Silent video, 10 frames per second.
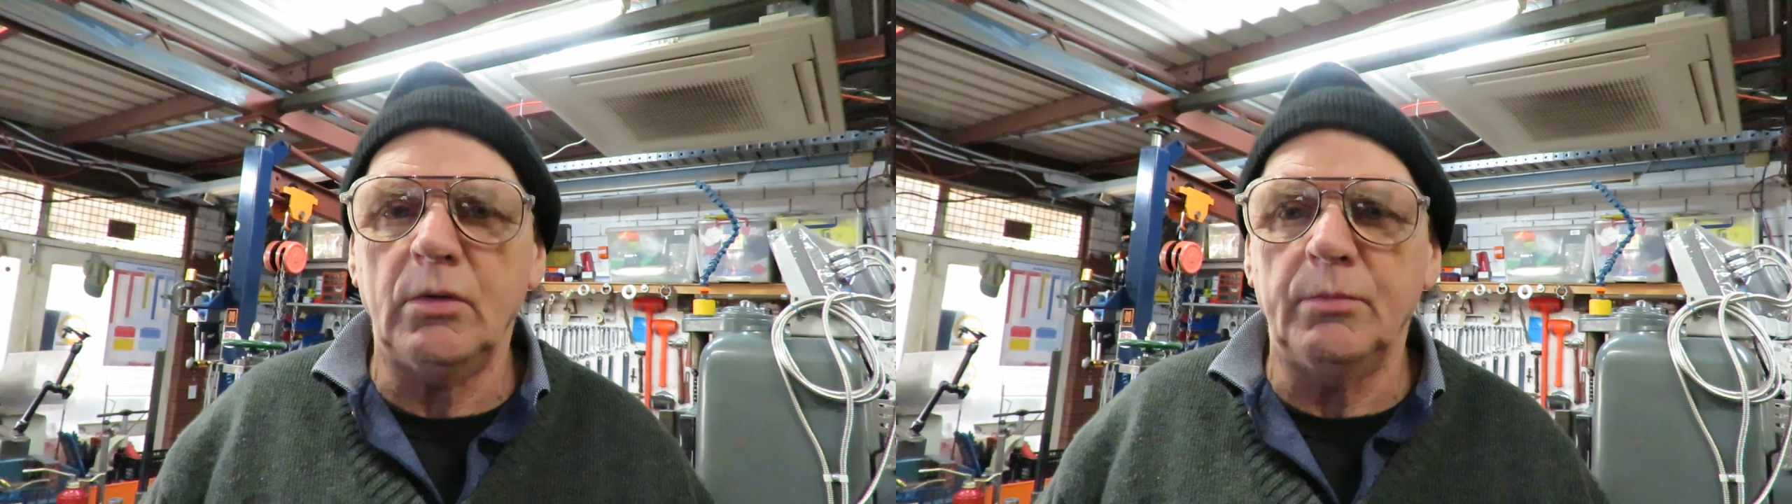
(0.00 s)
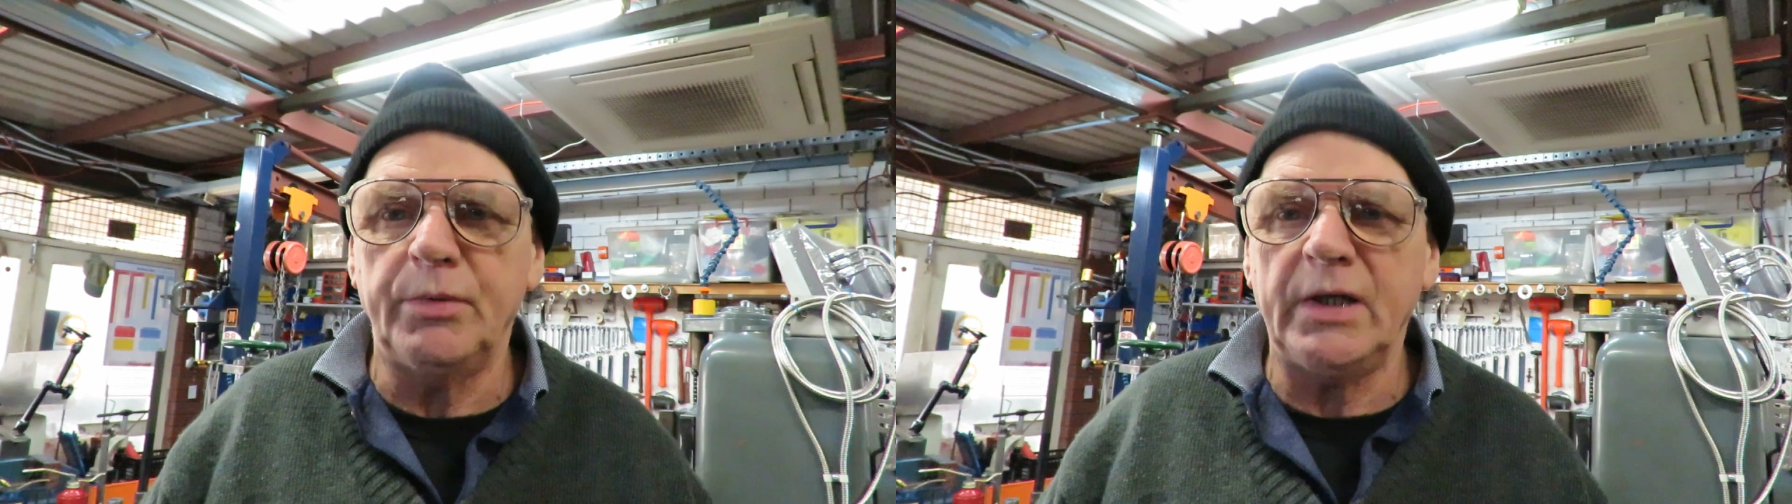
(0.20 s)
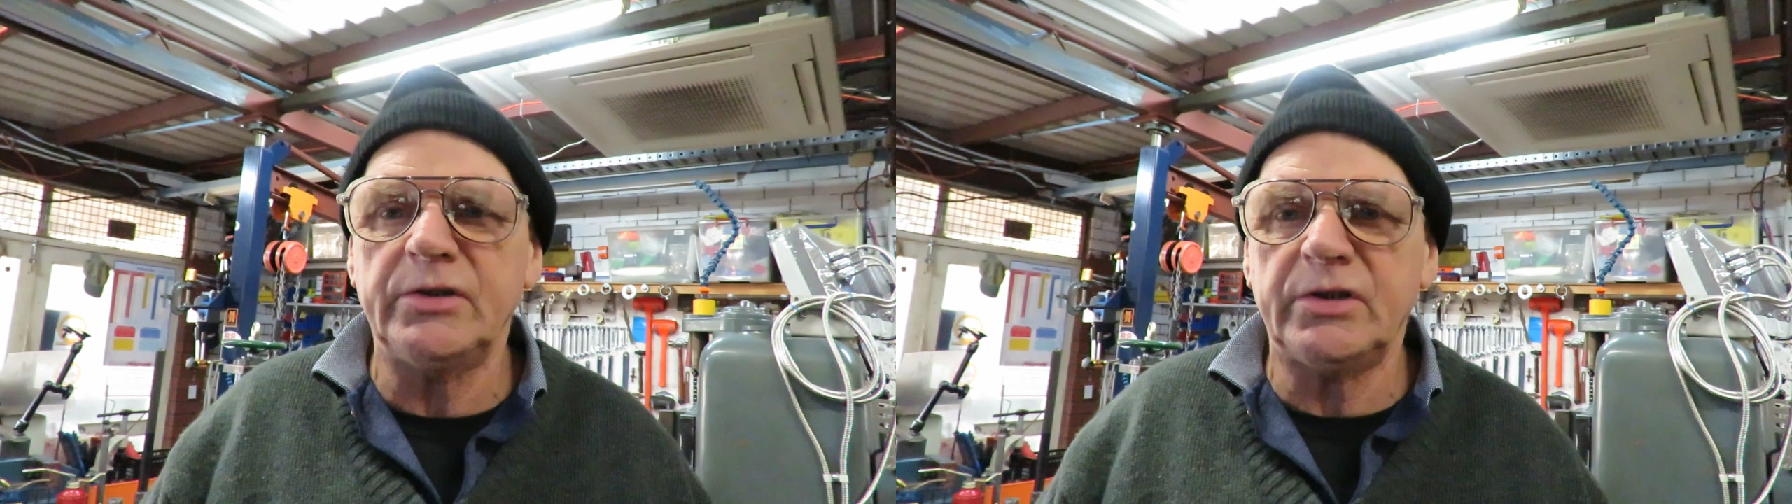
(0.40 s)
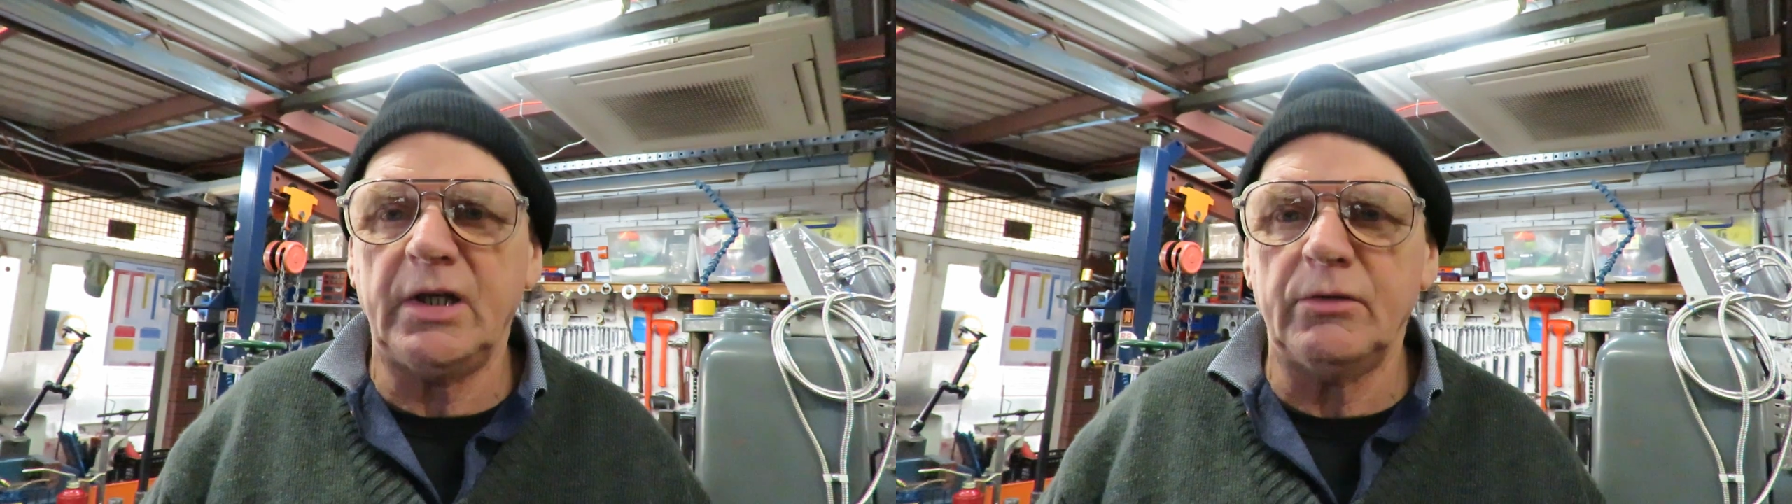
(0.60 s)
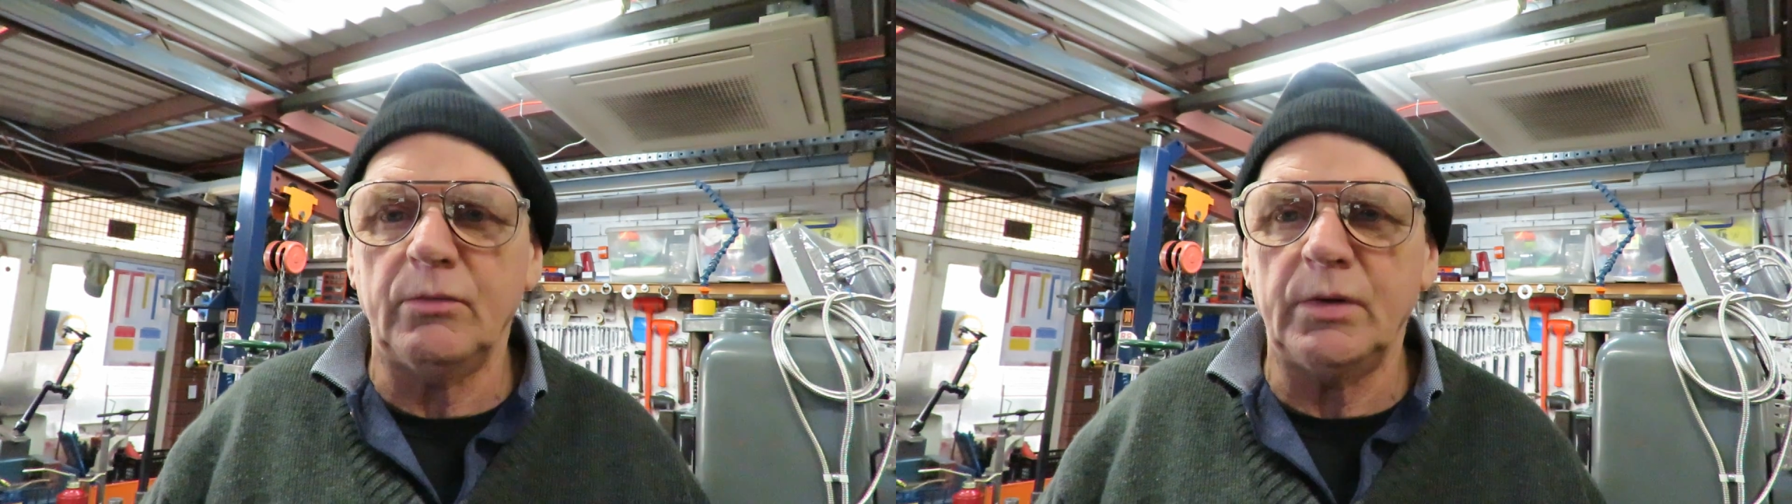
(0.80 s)
or breaks
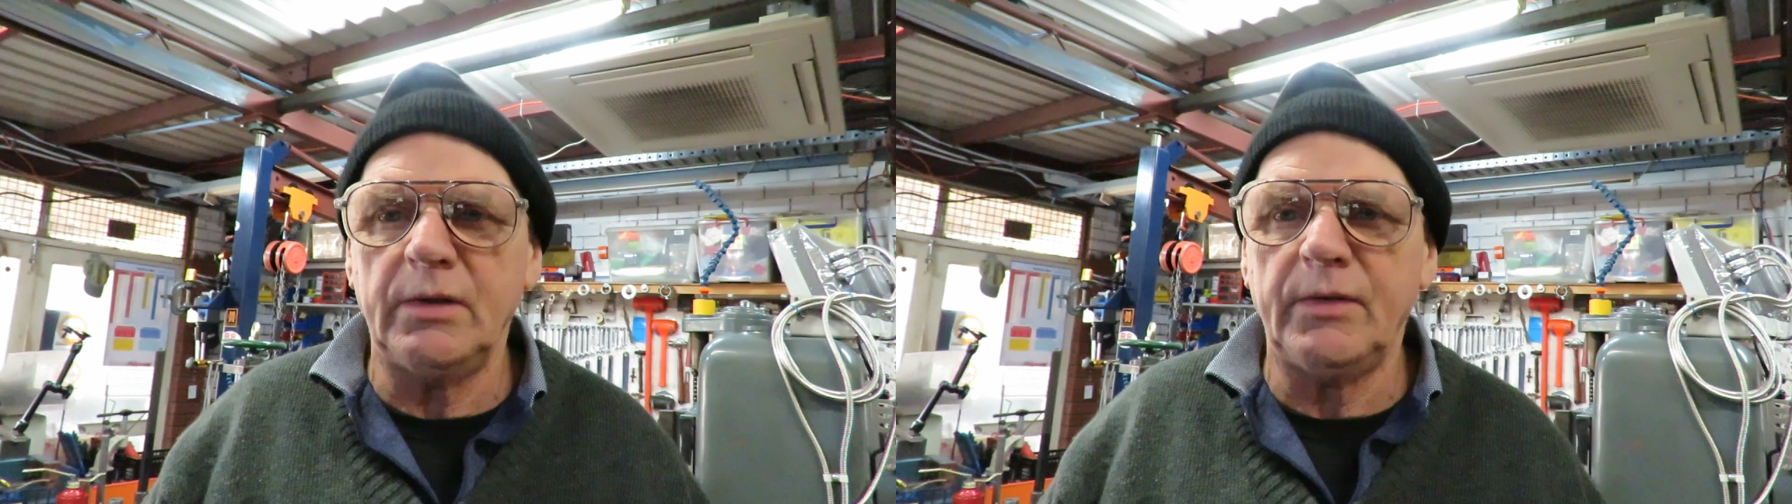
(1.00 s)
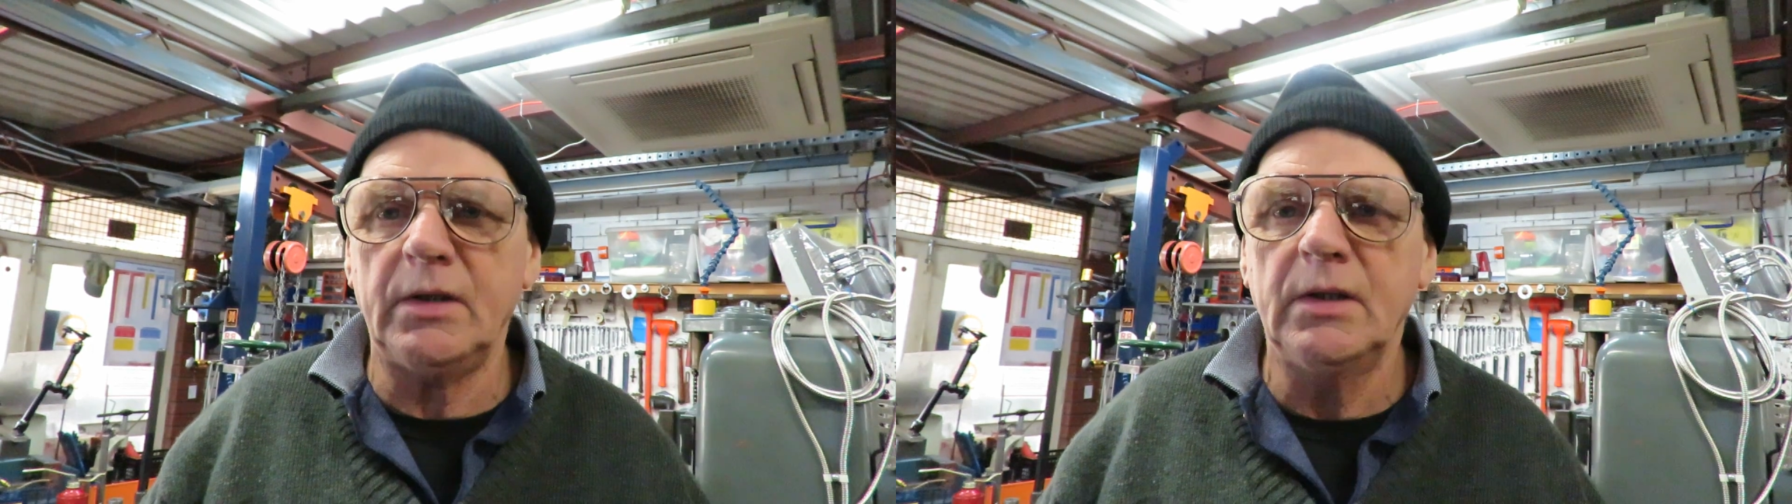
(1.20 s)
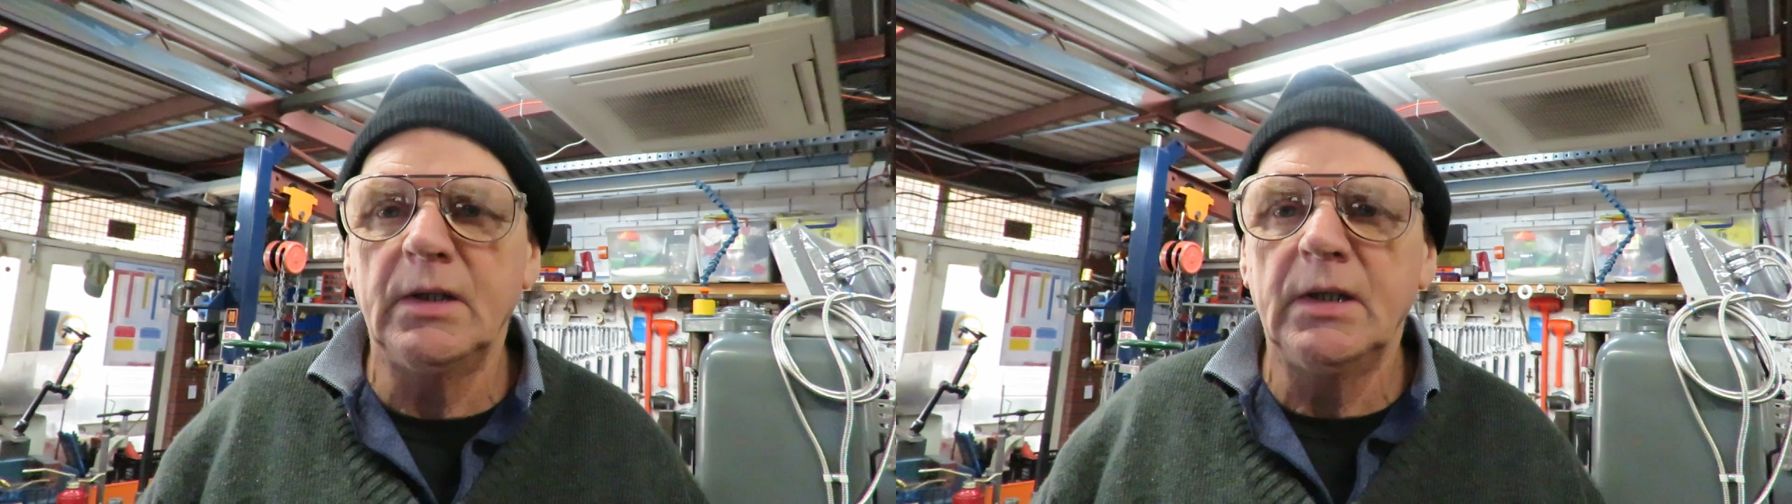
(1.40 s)
down or whatever